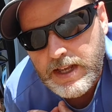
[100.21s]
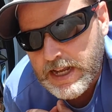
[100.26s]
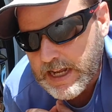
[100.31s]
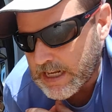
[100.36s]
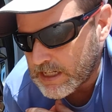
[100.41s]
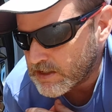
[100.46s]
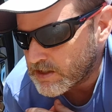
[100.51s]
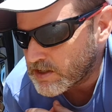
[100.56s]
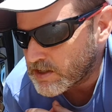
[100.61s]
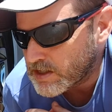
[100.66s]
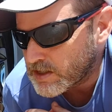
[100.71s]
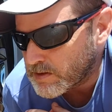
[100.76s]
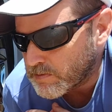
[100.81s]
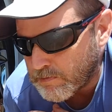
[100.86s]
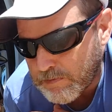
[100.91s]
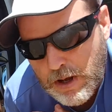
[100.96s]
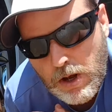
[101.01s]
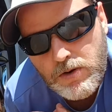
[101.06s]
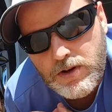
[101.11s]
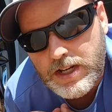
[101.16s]
and
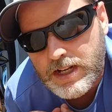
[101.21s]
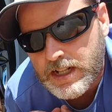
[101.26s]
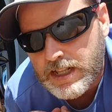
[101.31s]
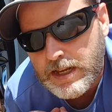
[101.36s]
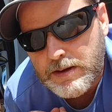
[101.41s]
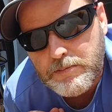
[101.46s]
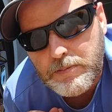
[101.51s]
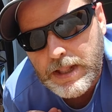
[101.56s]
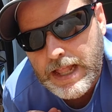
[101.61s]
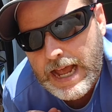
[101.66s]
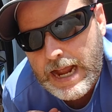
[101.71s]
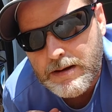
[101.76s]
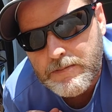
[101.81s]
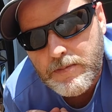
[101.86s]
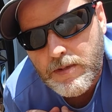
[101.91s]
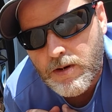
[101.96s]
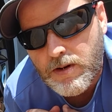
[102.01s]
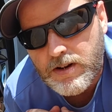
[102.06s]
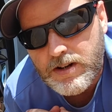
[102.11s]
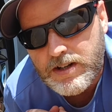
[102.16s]
smokingly black
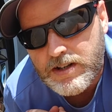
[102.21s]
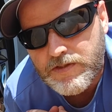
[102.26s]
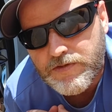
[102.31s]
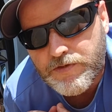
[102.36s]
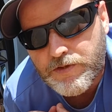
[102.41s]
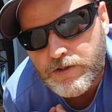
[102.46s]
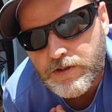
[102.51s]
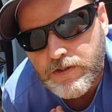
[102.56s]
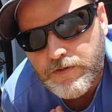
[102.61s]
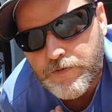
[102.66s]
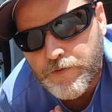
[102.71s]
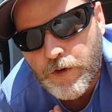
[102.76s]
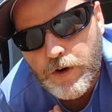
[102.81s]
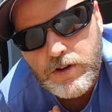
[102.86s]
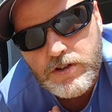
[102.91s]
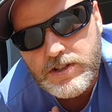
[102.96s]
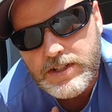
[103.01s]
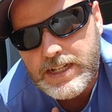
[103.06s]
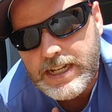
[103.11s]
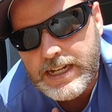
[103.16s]
marks for
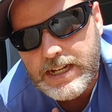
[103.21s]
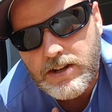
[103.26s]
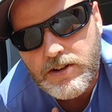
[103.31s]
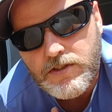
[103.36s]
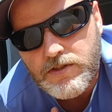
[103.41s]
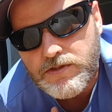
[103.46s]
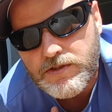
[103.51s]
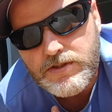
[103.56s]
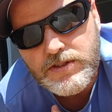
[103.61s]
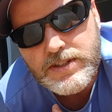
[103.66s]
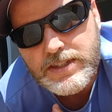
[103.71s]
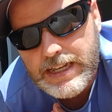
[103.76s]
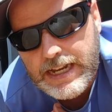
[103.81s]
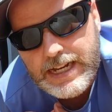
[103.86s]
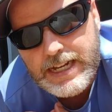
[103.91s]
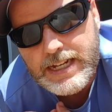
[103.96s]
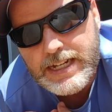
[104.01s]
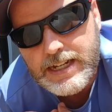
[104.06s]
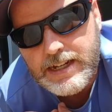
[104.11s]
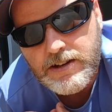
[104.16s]
first gear through
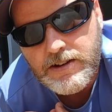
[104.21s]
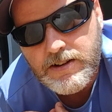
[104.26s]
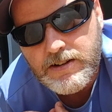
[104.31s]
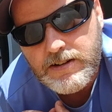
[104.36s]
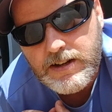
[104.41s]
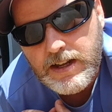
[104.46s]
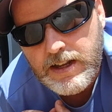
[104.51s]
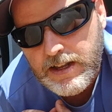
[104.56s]
second gear.